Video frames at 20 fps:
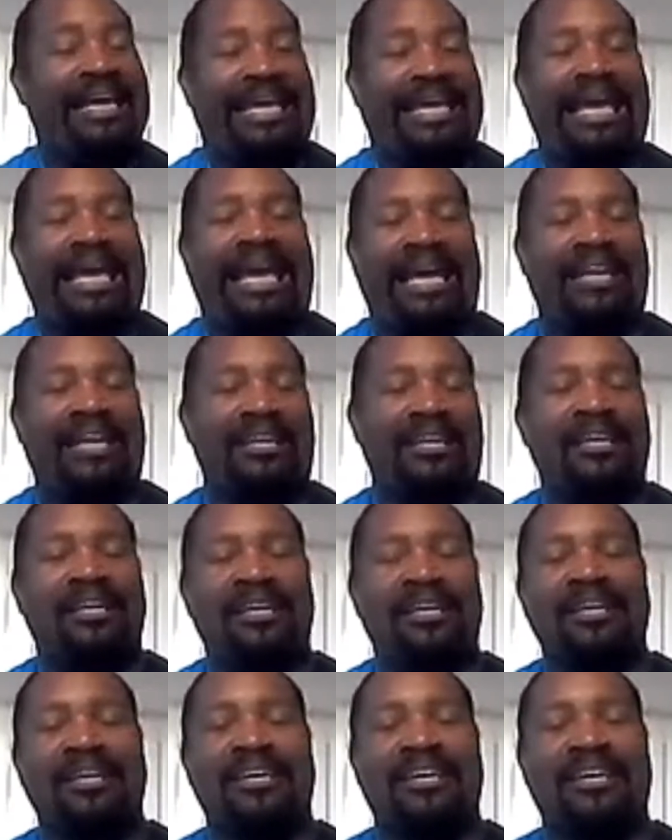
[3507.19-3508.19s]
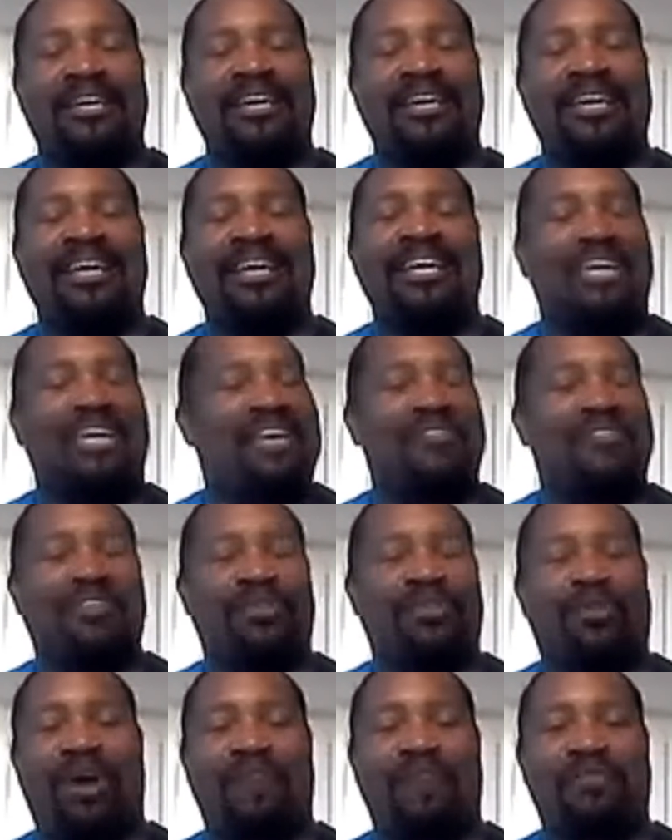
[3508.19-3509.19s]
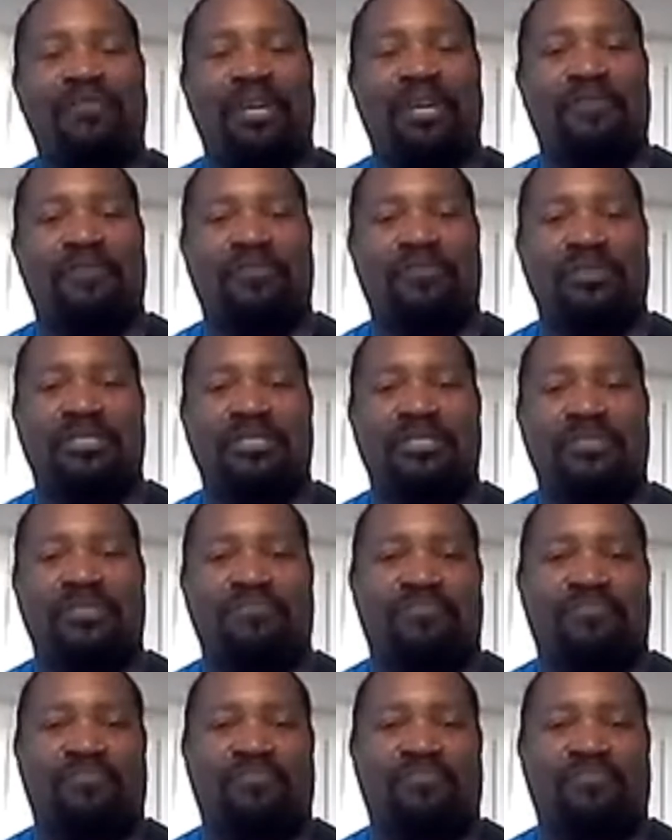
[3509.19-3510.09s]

again. Even though I've done it for